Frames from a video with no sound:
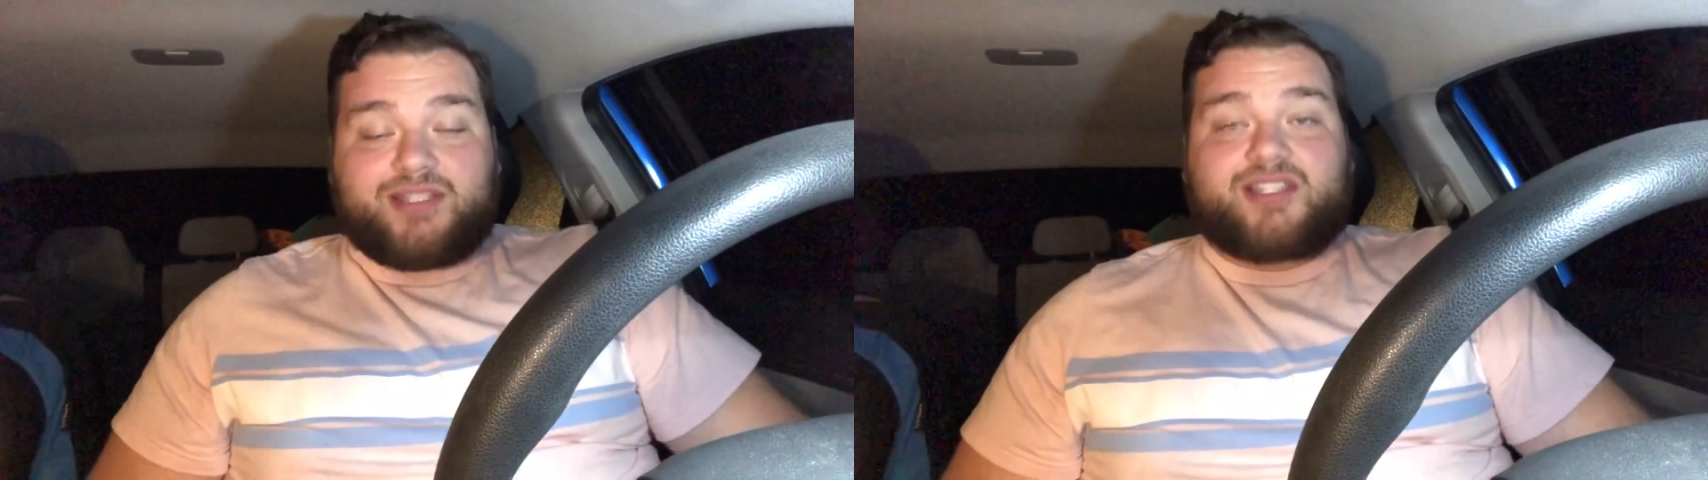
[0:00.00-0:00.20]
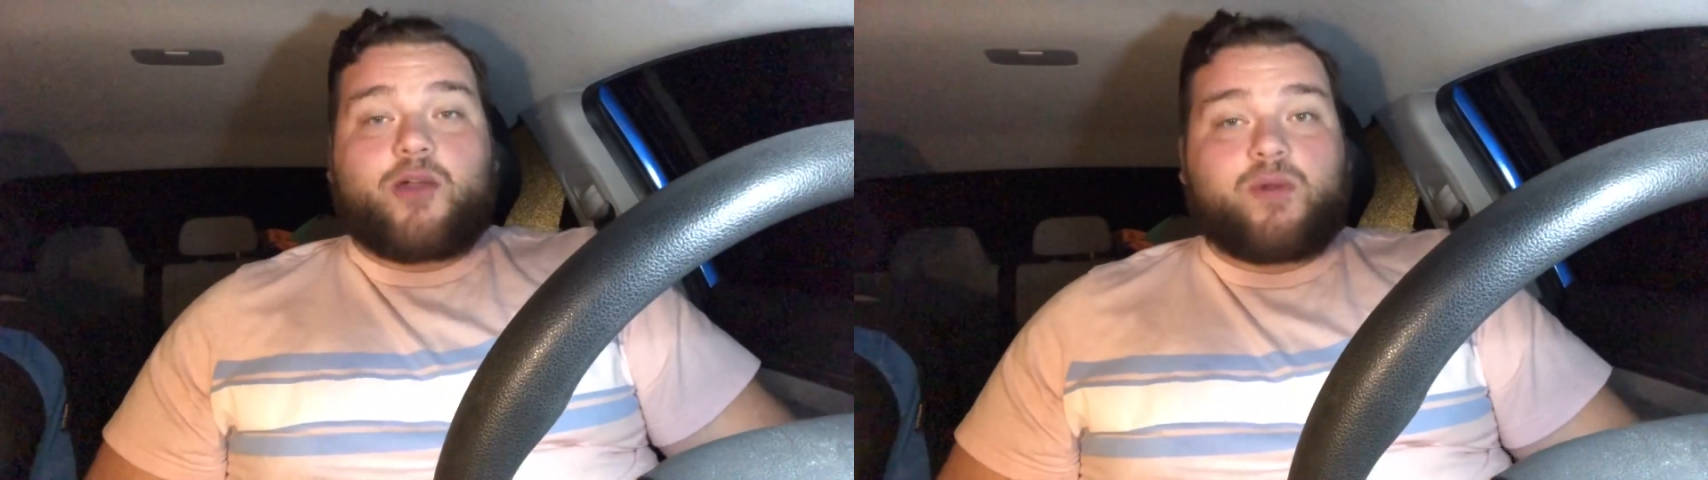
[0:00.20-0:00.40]

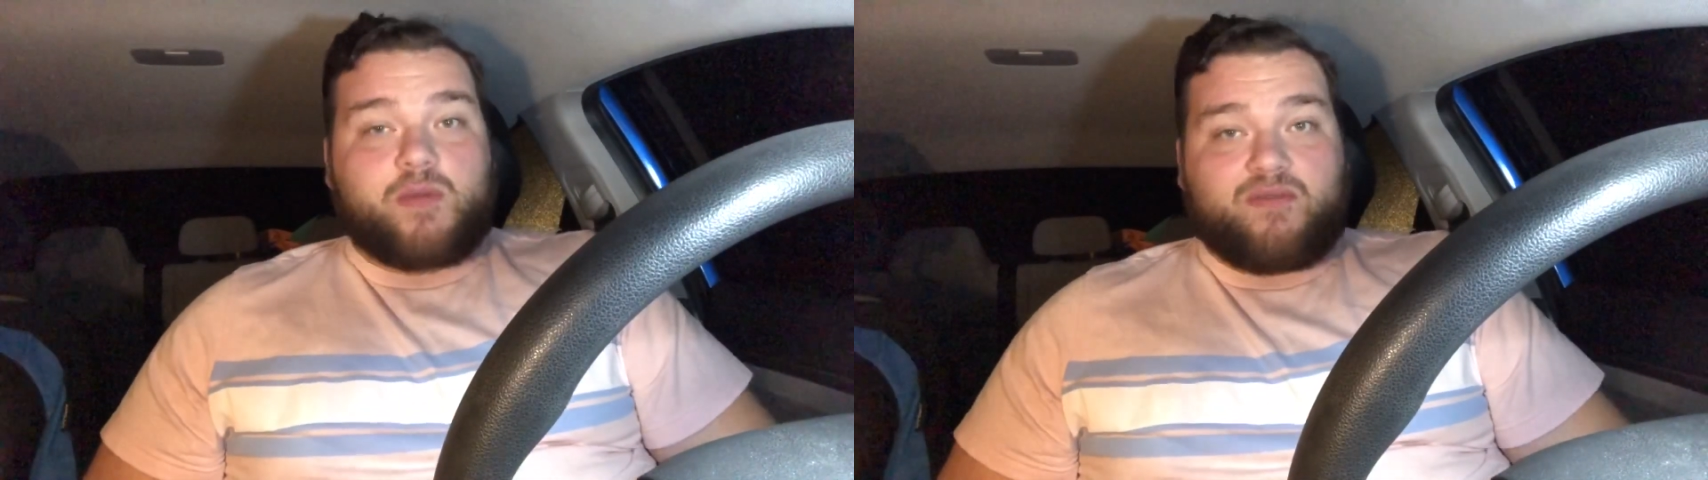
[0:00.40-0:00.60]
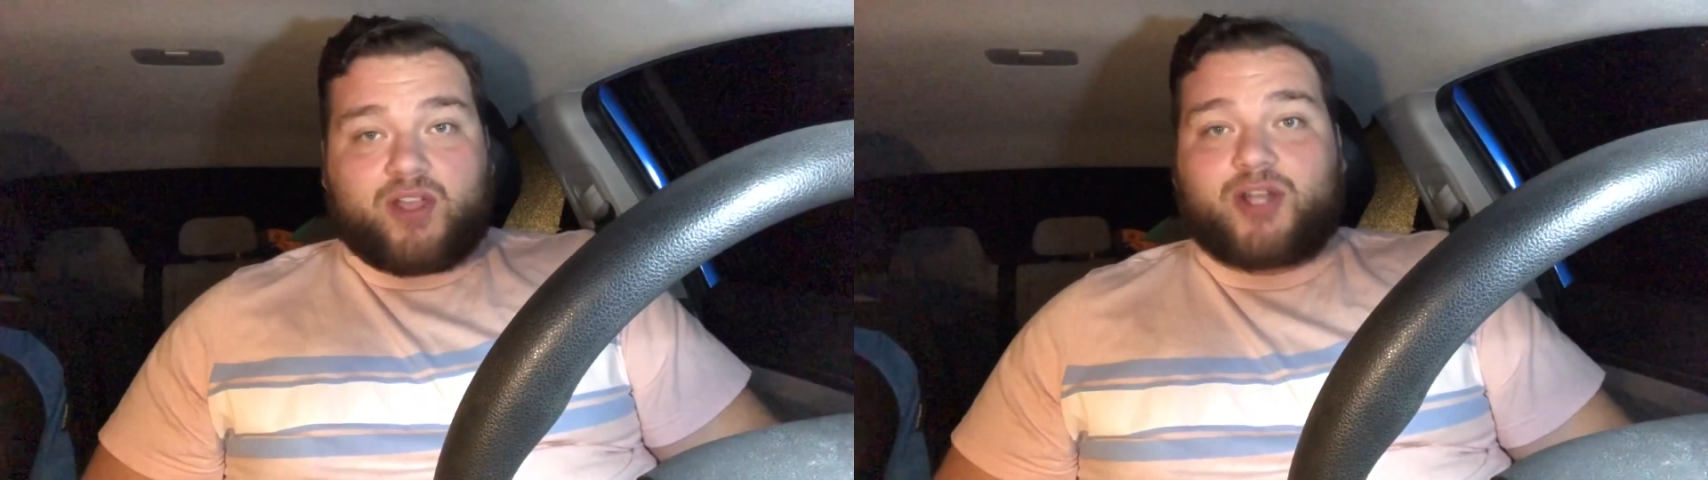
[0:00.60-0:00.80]
so we're
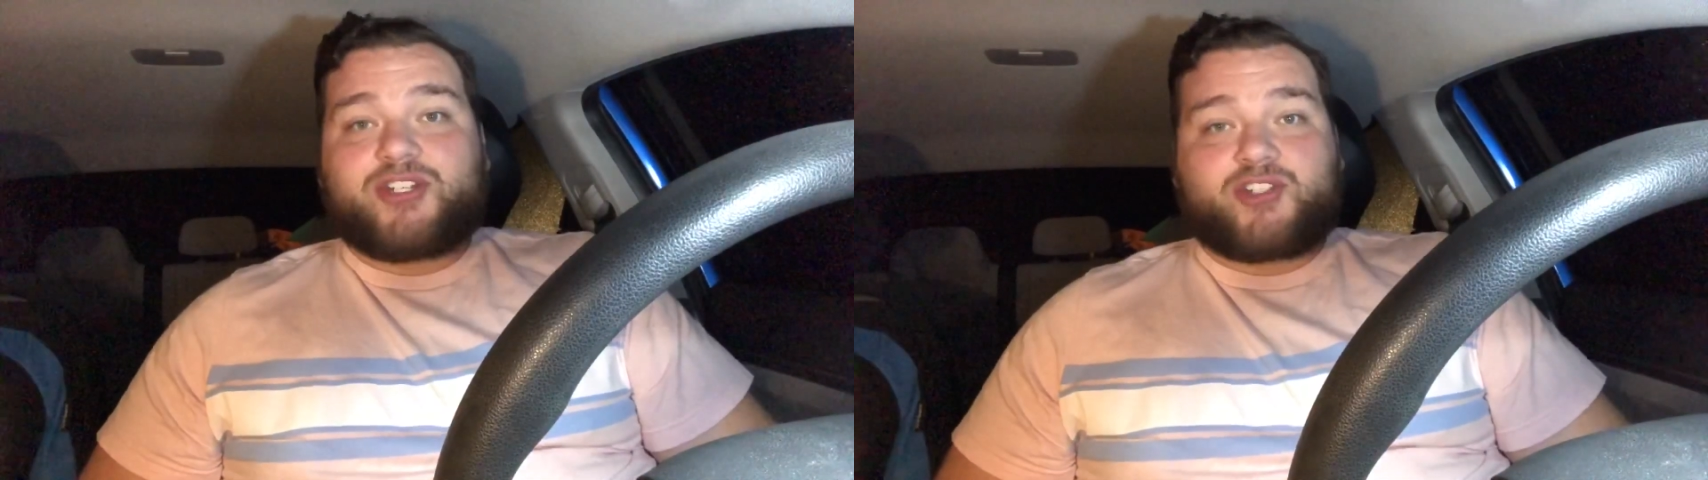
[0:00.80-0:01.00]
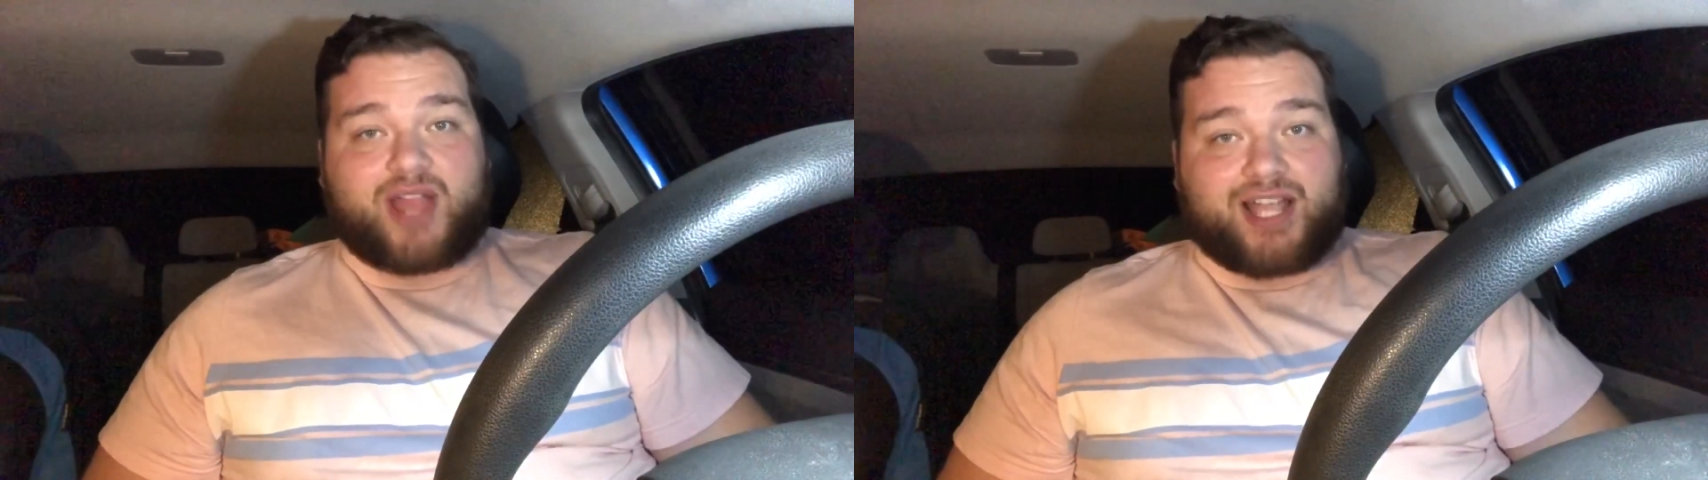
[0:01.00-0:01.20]
moving on
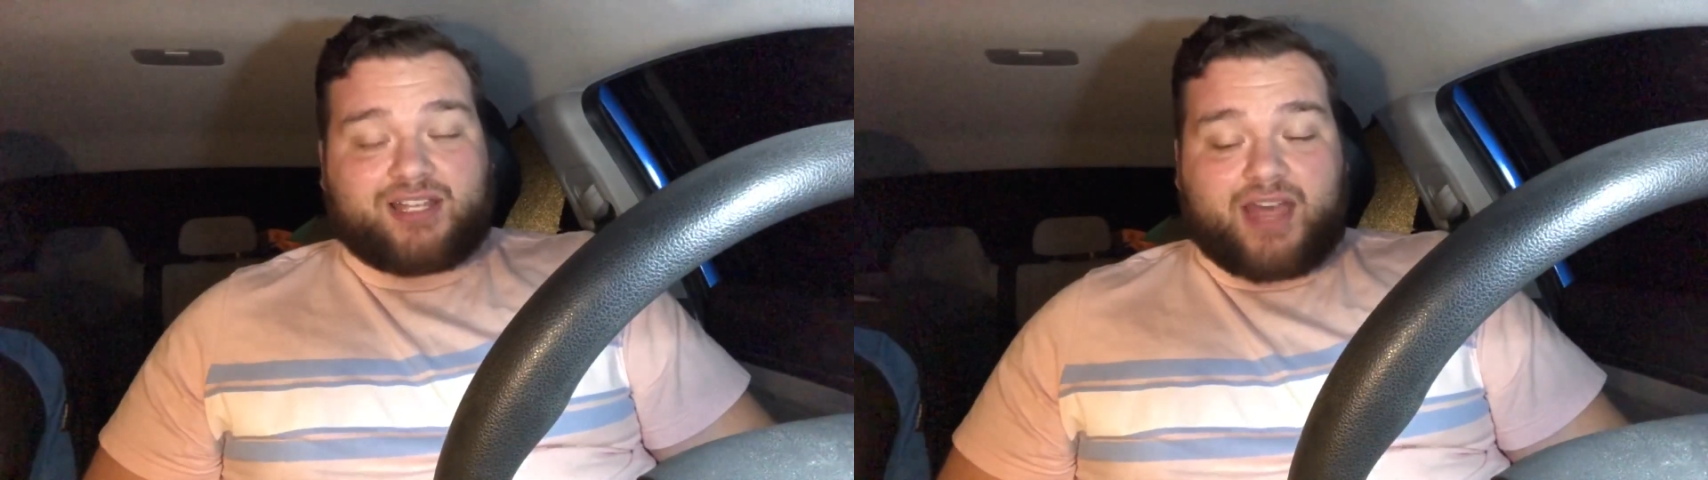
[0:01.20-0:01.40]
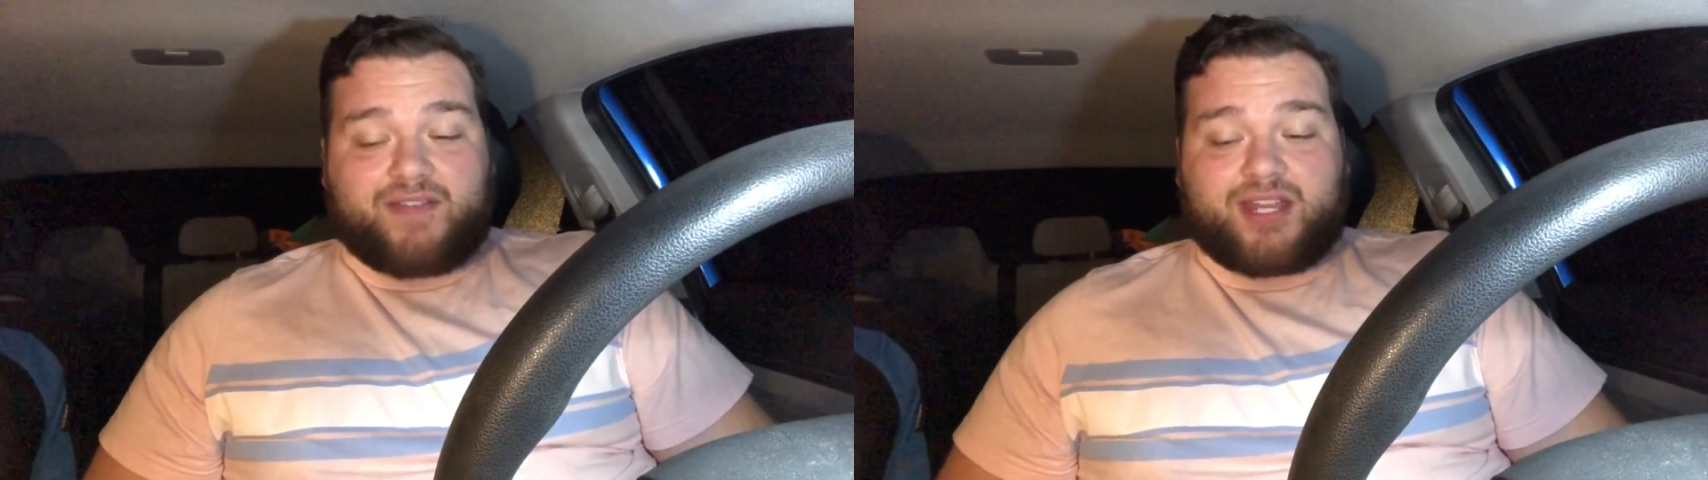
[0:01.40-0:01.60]
to track
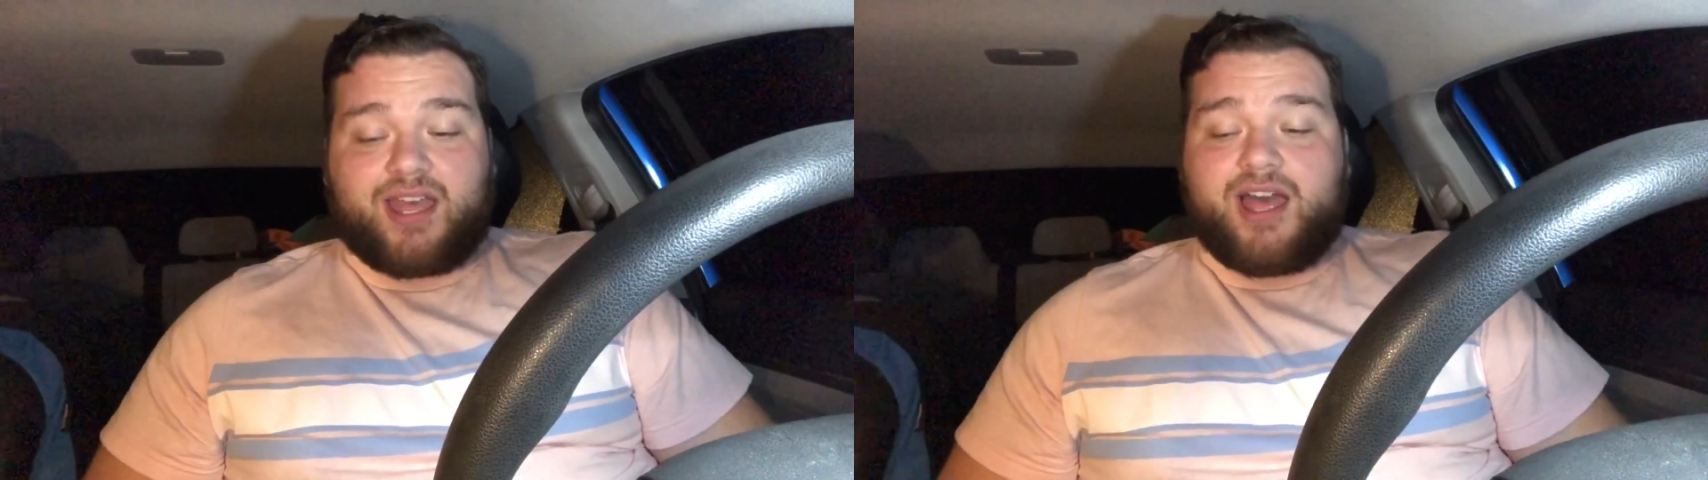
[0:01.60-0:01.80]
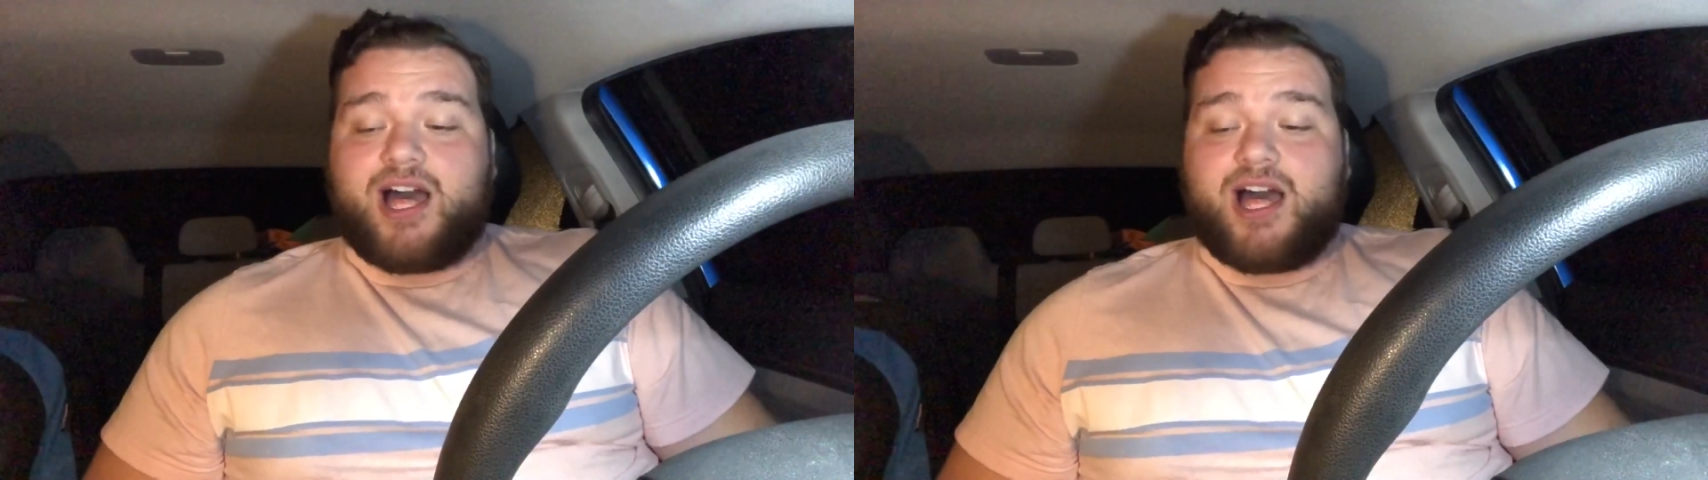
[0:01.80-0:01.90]
11,